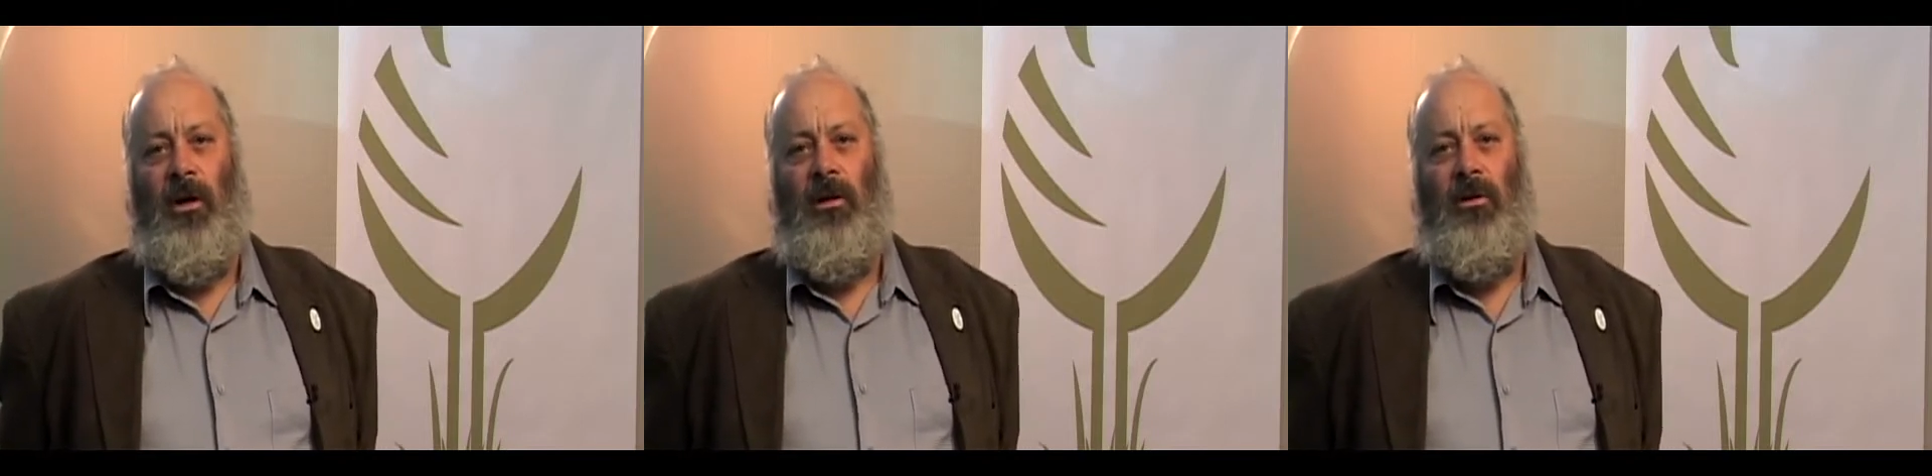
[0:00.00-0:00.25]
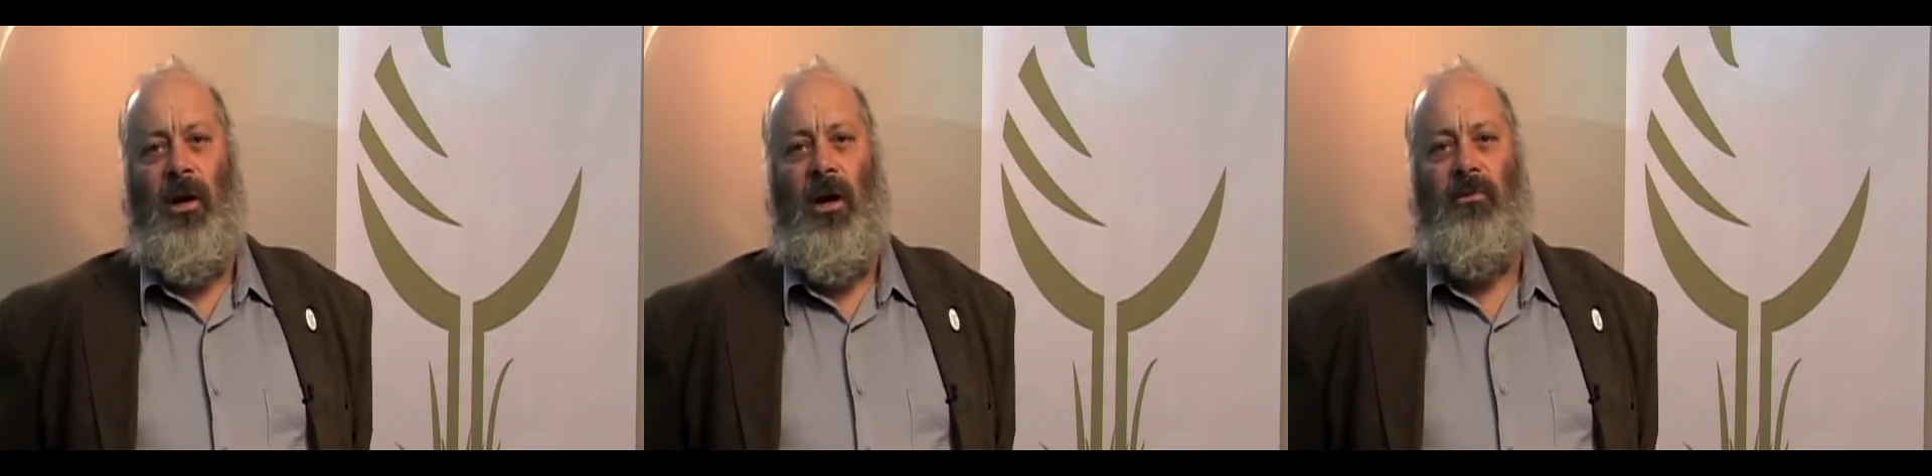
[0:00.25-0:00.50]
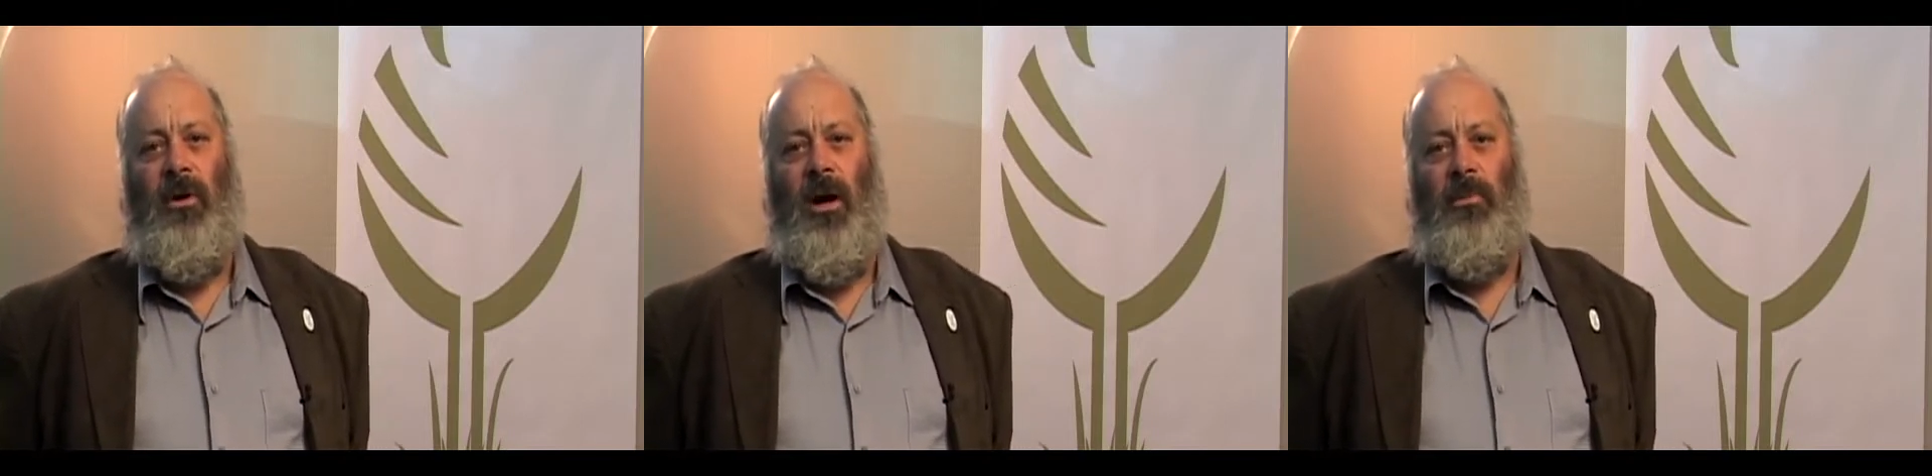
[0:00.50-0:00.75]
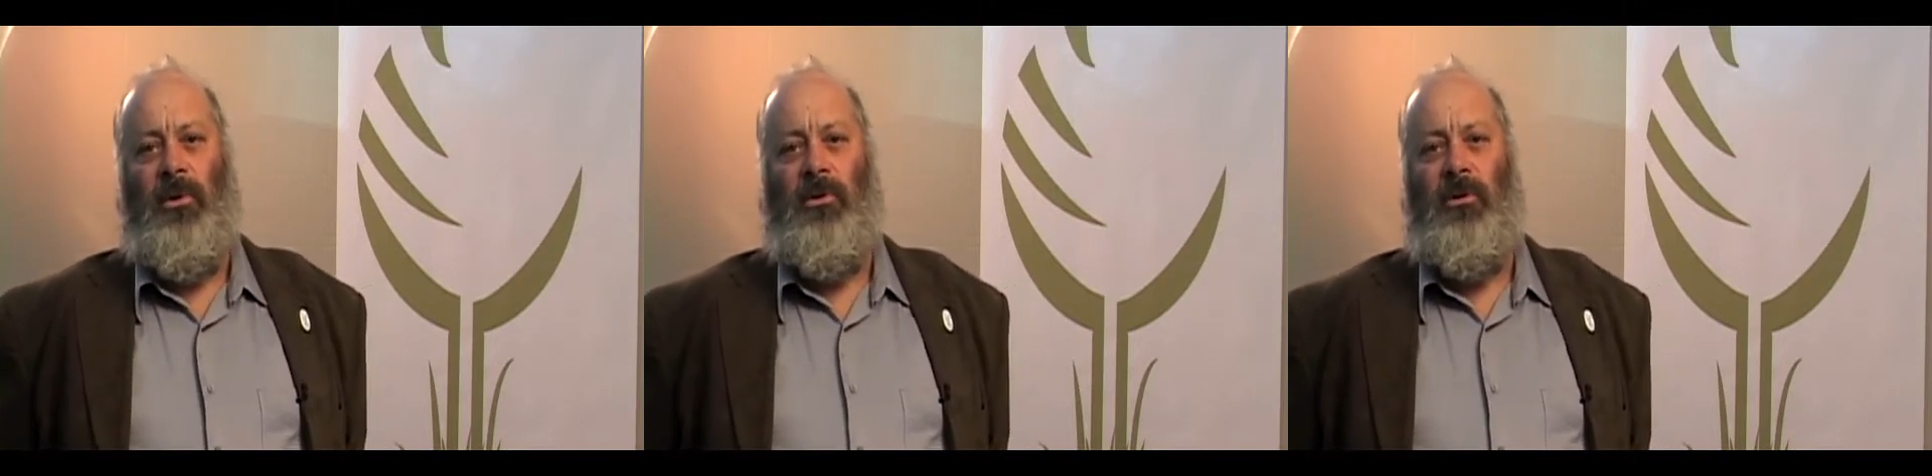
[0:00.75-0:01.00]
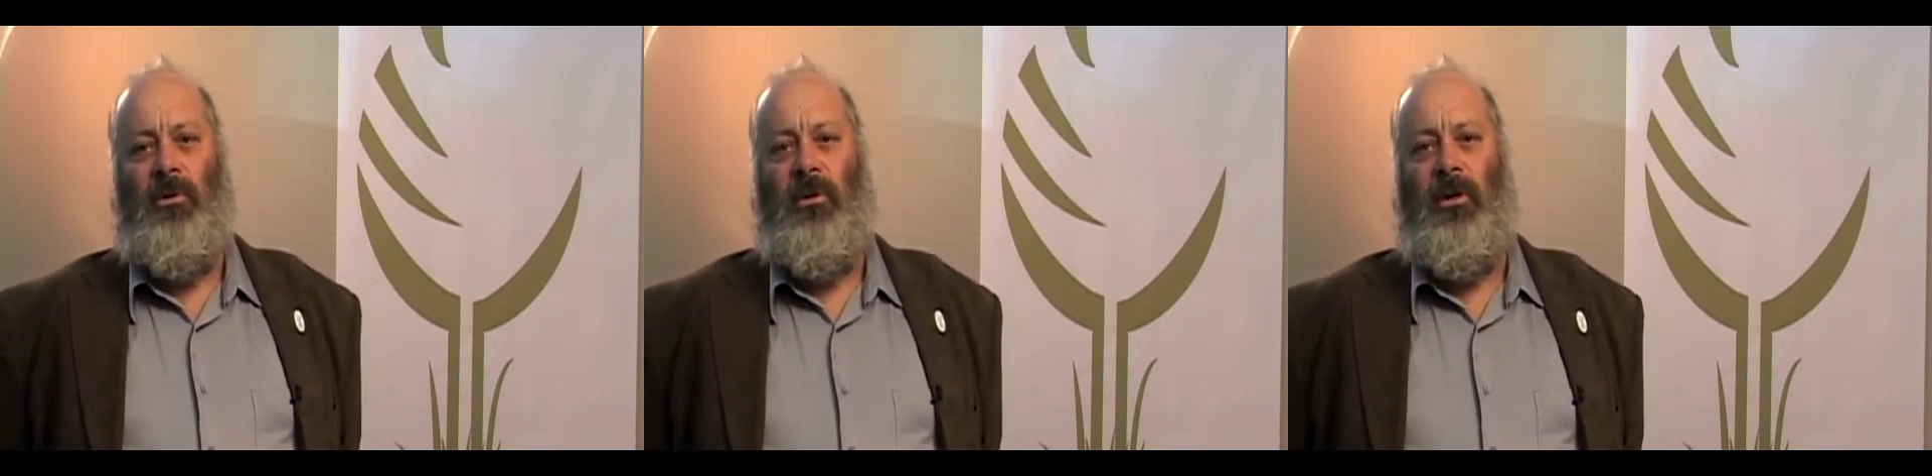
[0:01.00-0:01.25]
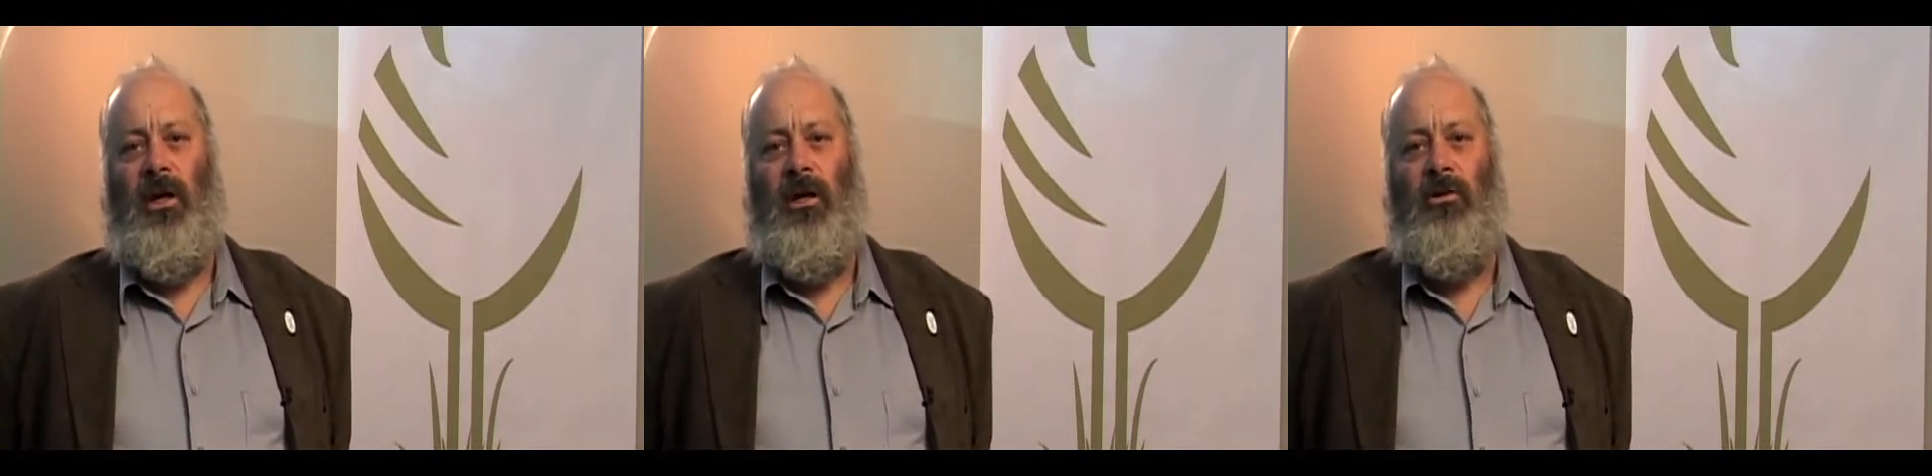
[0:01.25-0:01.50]
You have
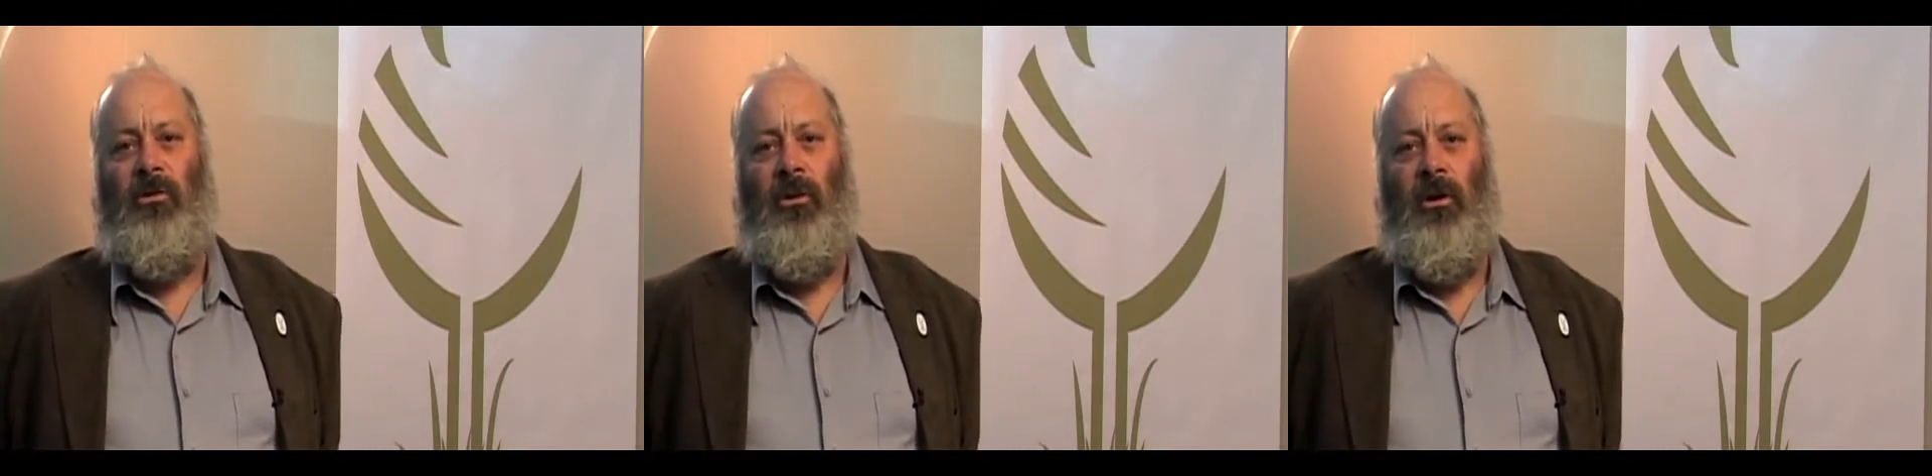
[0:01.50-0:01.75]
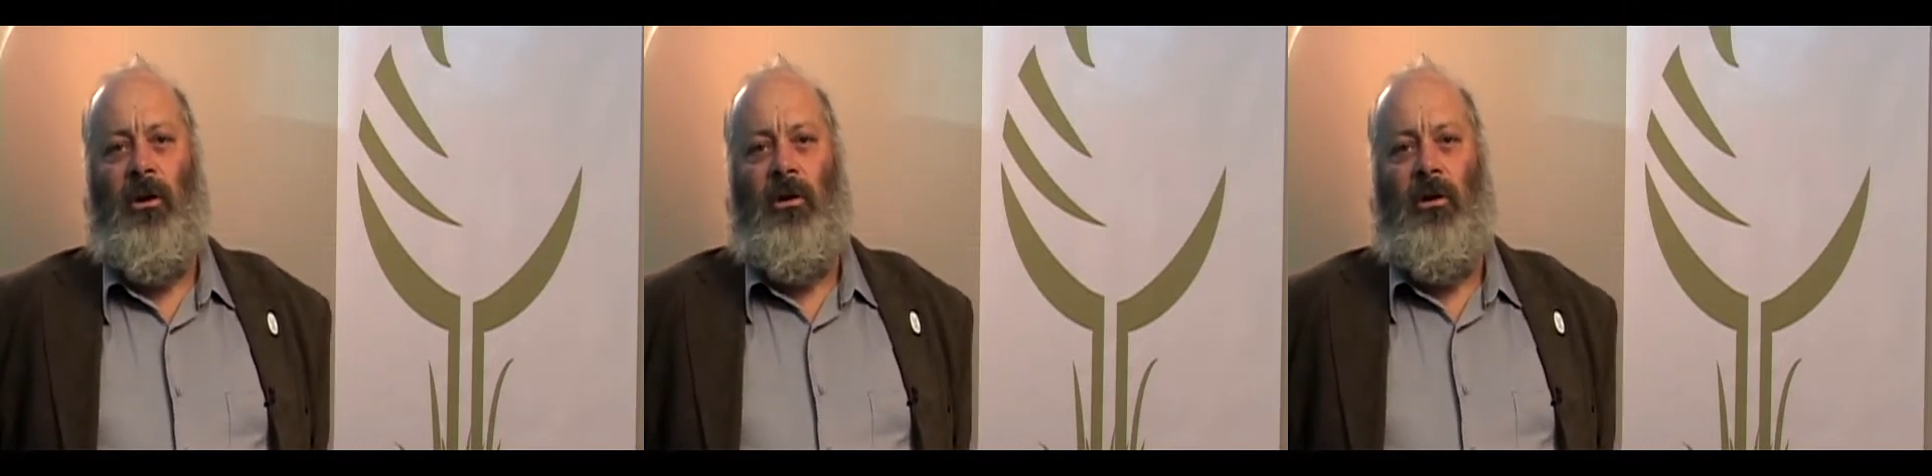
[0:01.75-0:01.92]
opportunities